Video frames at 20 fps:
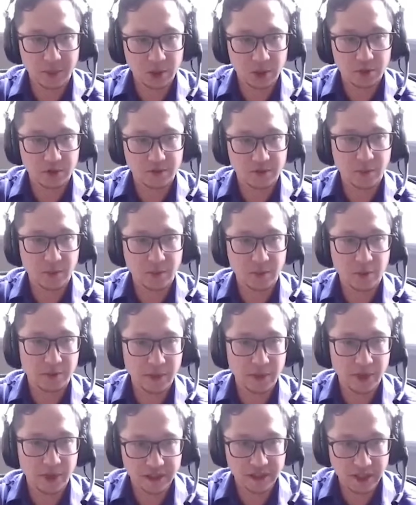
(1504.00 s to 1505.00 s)
used for
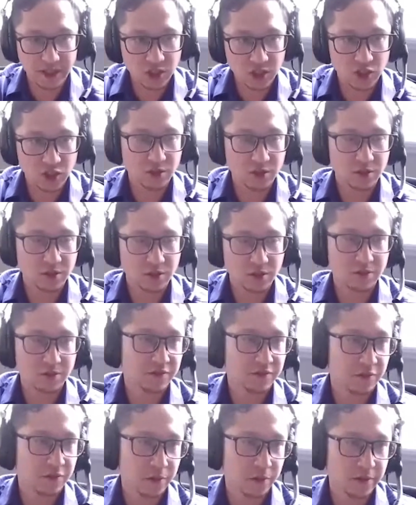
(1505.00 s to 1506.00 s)
both
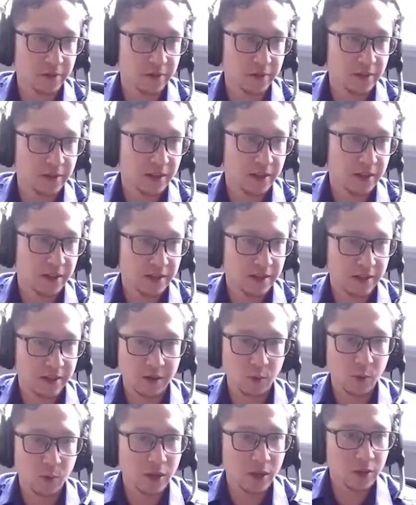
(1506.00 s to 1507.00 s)
meditation, for
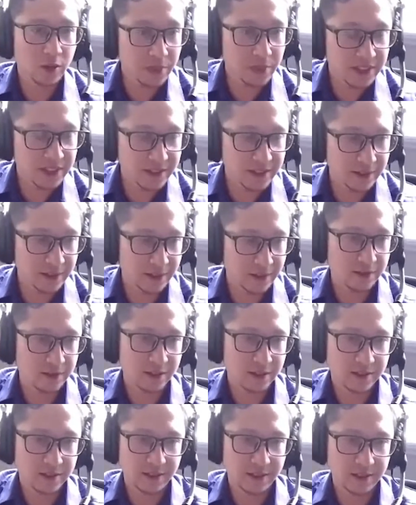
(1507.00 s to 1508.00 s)
well-being,
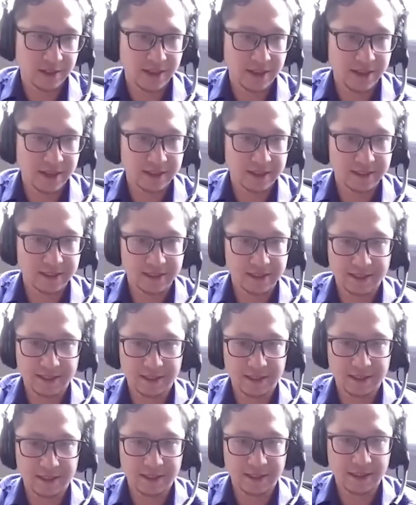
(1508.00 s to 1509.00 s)
things like that.
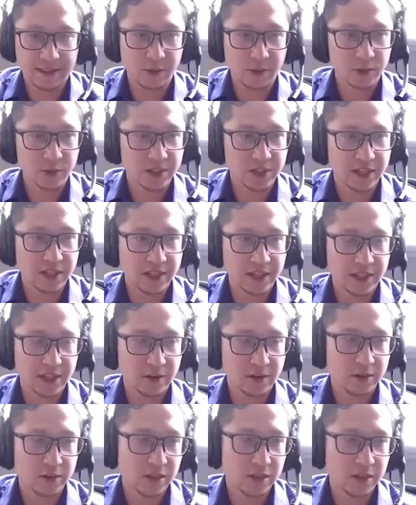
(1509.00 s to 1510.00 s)
And now we're taking the
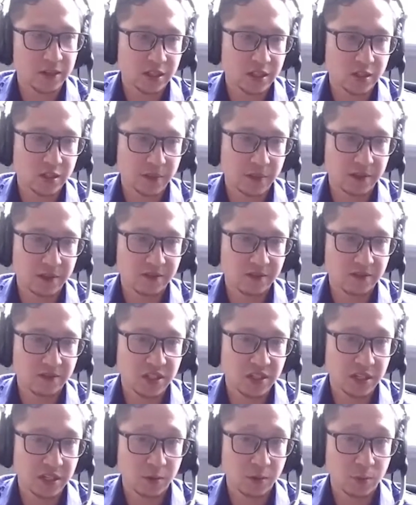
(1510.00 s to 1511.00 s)
artistic spin of
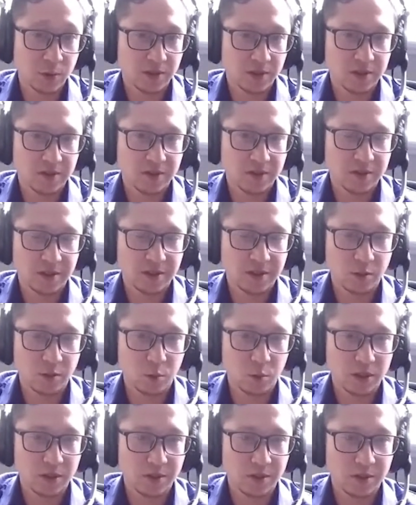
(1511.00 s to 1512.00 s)
seeing what
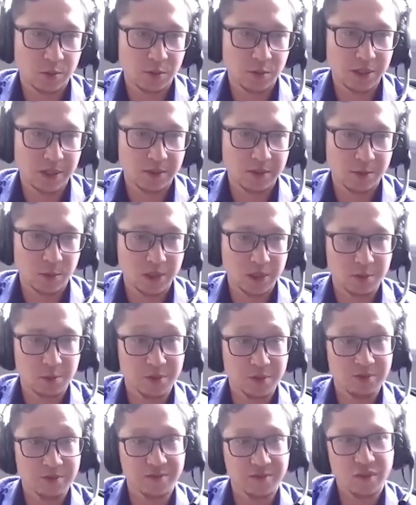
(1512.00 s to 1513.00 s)
can
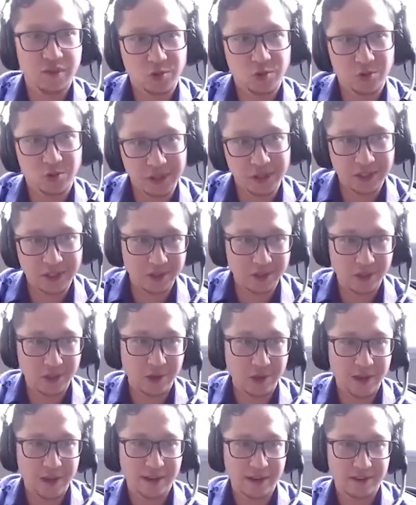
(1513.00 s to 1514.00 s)
we visually
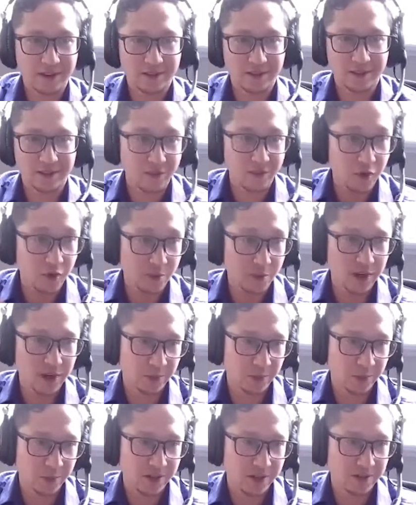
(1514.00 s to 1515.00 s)
look at of our
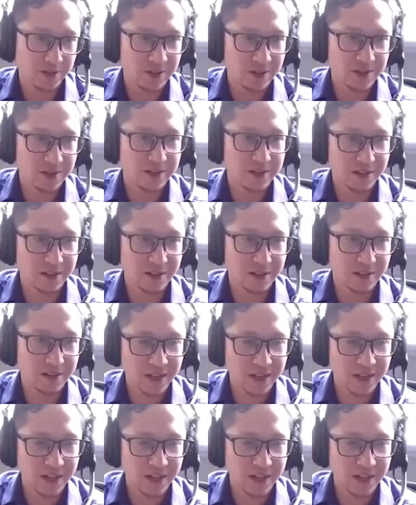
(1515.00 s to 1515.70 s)
brain waves instead of